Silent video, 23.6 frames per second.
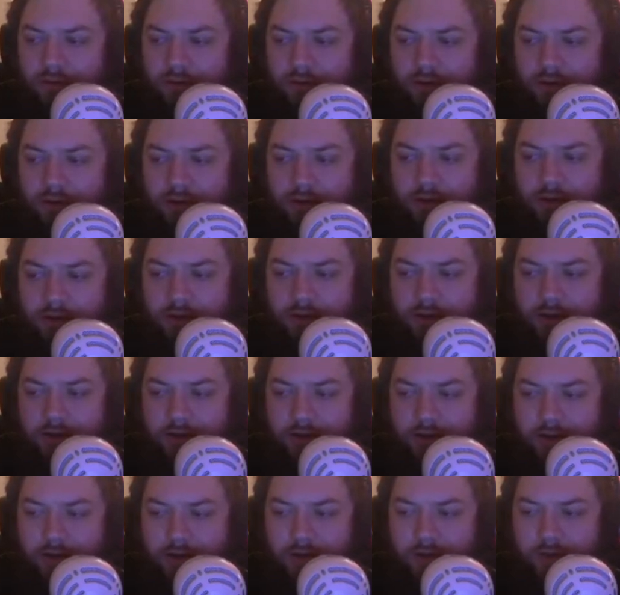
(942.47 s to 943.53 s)

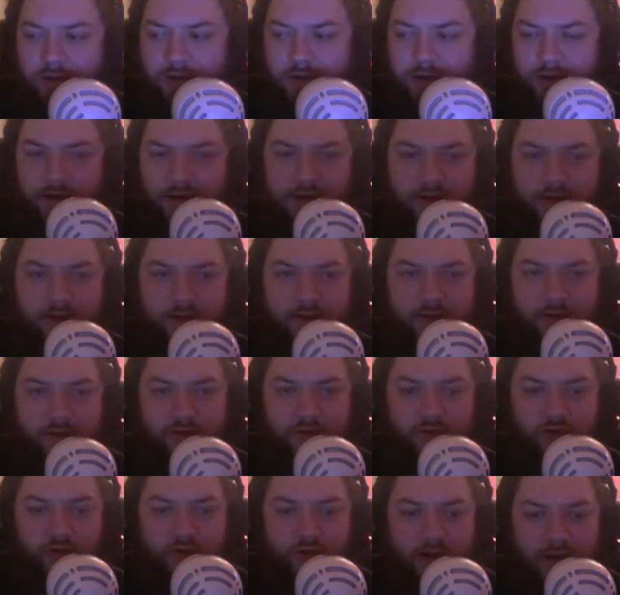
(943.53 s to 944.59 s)
Hey, we got
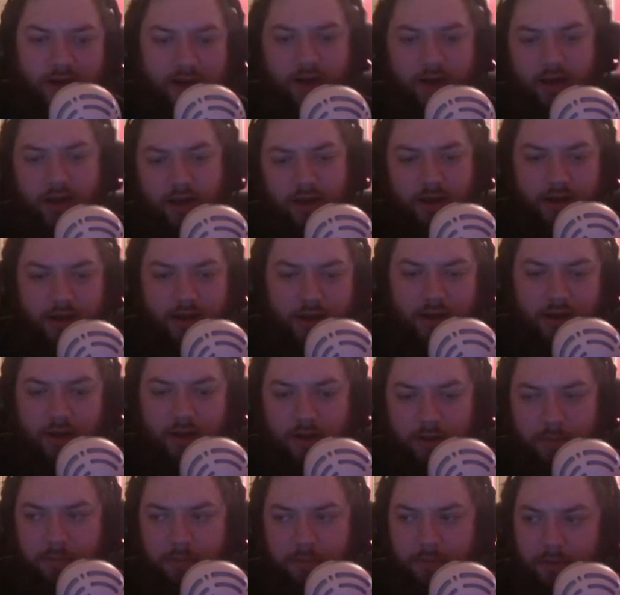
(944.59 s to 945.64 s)
another
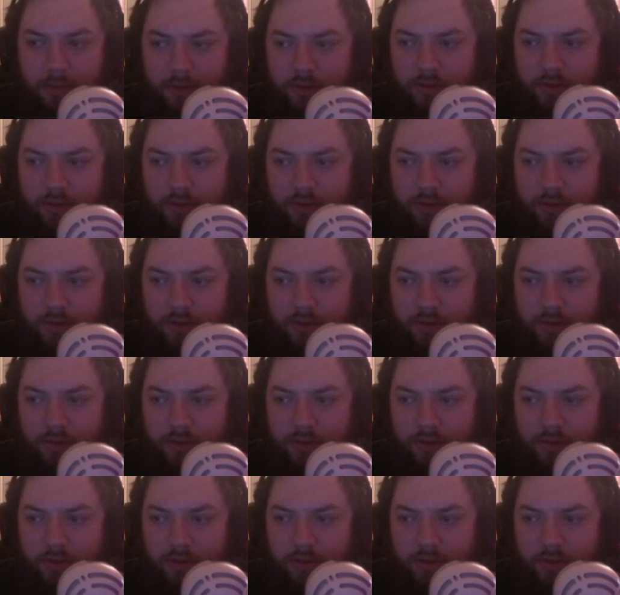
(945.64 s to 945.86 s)
drop!